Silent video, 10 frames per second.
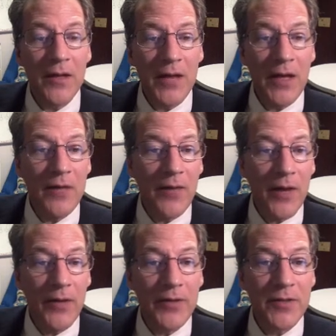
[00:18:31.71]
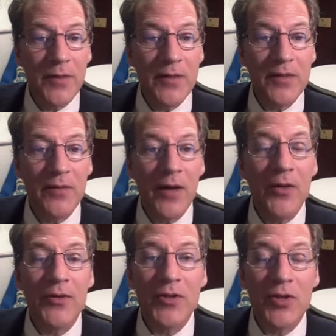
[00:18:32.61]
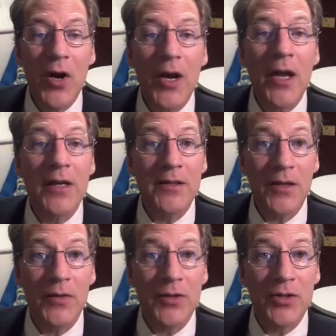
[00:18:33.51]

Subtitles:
dating violence, domestic violence, stalking, etc.